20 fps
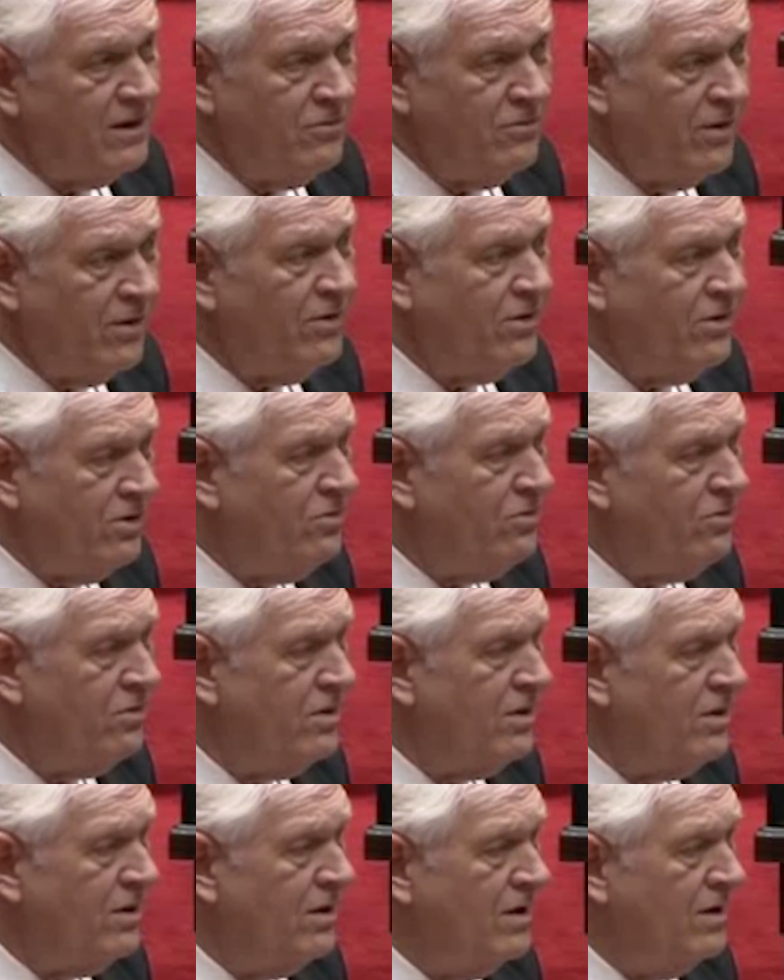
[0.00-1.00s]
They'd rather
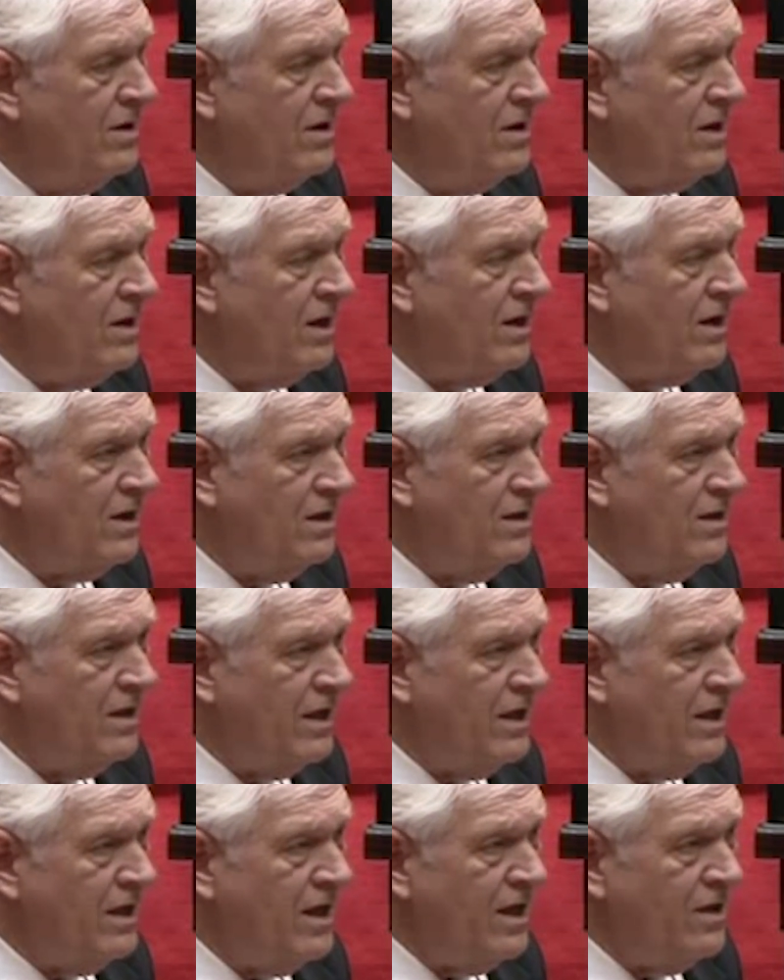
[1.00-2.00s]
use
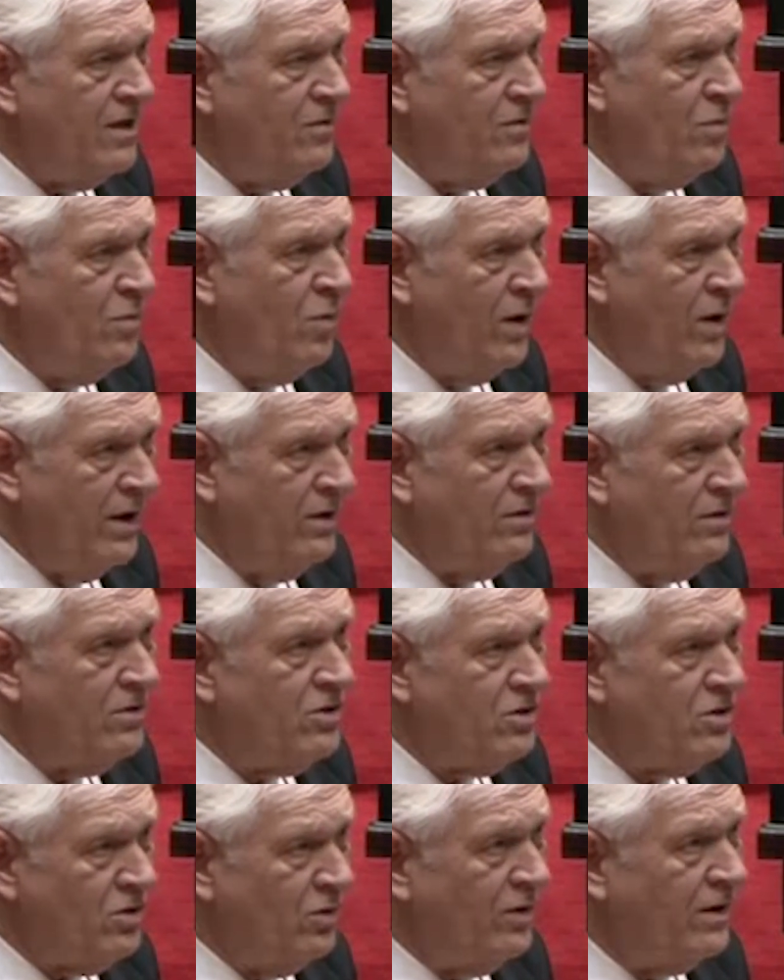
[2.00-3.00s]
a
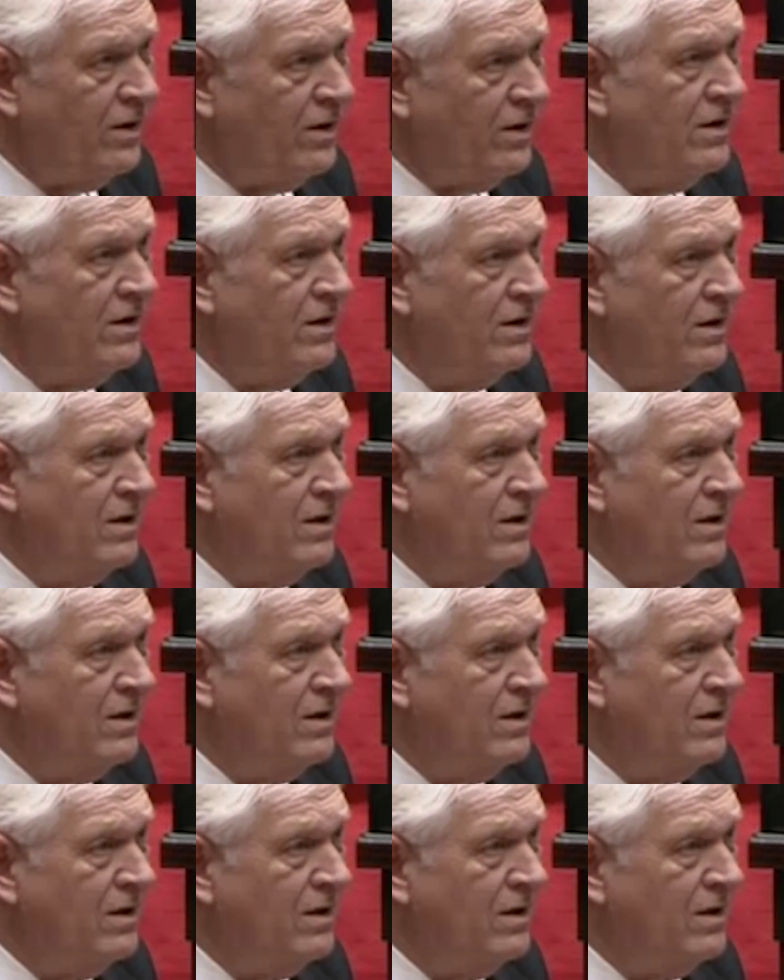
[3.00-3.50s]
well-sorted